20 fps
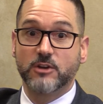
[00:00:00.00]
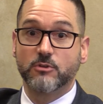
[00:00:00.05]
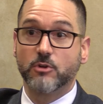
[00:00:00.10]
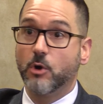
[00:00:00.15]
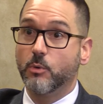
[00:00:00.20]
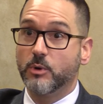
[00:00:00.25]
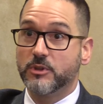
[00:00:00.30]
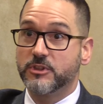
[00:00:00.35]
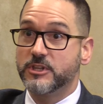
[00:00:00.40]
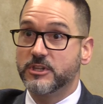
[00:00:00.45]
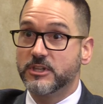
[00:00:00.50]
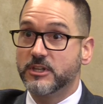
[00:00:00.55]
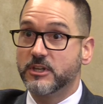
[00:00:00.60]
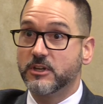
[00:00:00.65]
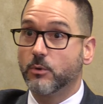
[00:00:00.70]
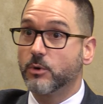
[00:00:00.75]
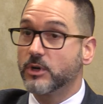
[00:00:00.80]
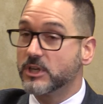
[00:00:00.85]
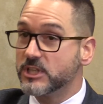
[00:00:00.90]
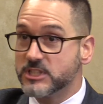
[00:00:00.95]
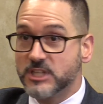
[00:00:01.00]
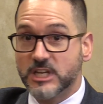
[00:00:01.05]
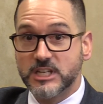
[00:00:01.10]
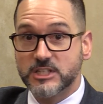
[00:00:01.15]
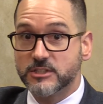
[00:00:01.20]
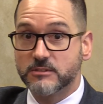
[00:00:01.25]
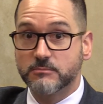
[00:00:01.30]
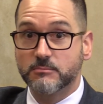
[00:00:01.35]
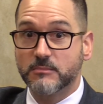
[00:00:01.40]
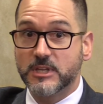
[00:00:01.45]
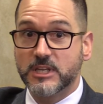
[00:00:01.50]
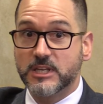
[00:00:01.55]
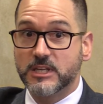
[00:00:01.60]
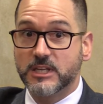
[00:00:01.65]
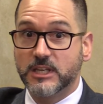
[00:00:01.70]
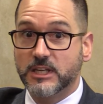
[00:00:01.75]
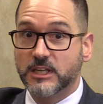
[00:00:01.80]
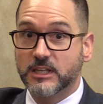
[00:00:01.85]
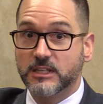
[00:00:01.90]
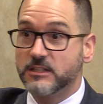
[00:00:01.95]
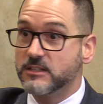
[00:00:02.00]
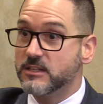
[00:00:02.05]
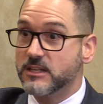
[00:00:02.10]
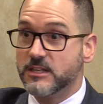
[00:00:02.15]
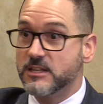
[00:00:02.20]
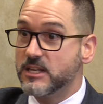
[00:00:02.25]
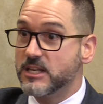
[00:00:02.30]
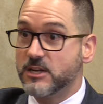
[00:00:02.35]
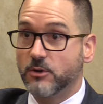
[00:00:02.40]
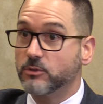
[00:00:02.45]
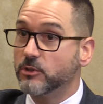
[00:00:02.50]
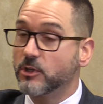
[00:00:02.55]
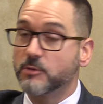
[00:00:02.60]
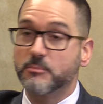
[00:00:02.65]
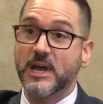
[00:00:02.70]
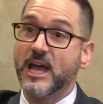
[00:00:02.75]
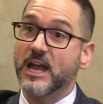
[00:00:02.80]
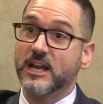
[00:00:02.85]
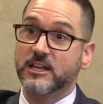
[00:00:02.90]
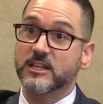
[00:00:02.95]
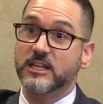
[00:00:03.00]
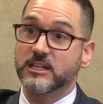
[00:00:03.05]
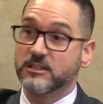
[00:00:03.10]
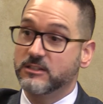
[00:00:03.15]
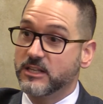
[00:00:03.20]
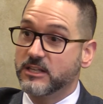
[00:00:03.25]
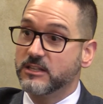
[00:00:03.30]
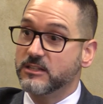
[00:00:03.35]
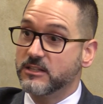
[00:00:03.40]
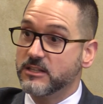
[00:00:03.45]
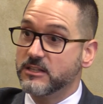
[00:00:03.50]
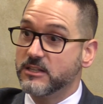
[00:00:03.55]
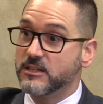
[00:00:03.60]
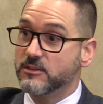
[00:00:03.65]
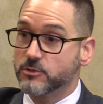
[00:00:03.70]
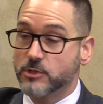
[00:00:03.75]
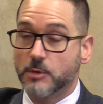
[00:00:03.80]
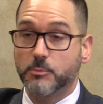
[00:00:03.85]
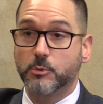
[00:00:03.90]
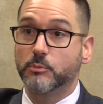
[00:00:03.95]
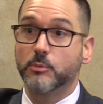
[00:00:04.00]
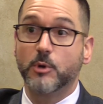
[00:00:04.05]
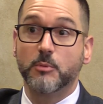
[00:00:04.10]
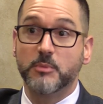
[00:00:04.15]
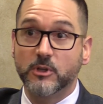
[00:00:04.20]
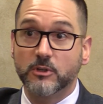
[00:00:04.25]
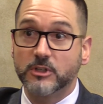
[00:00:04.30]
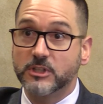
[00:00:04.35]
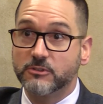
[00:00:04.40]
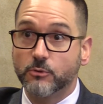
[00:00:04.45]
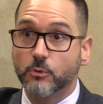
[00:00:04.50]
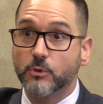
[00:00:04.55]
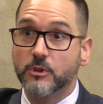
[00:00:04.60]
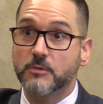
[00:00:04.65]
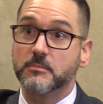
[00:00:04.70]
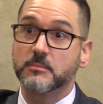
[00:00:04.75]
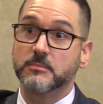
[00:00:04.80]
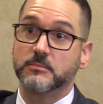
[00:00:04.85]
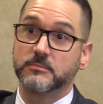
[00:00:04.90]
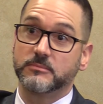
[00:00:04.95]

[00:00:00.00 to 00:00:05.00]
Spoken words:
grow within the organization, and they don't look back. There's upward mobility for them.